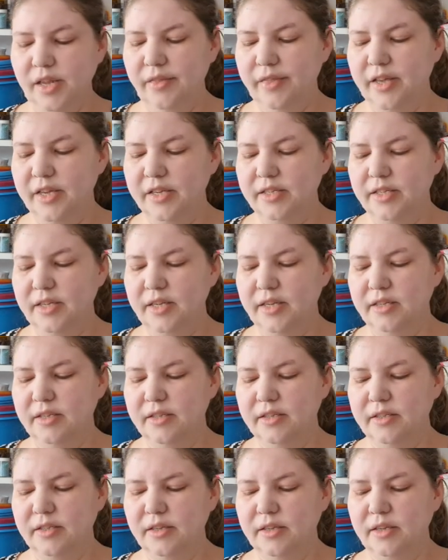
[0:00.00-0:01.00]
This
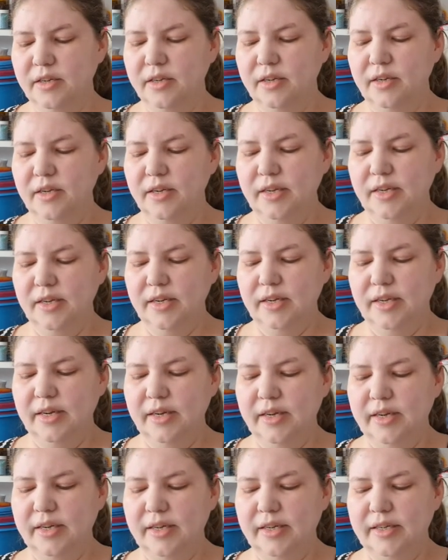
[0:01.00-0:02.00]
is,
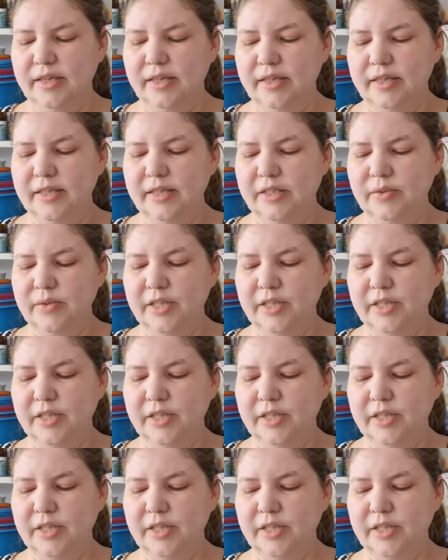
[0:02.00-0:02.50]
it's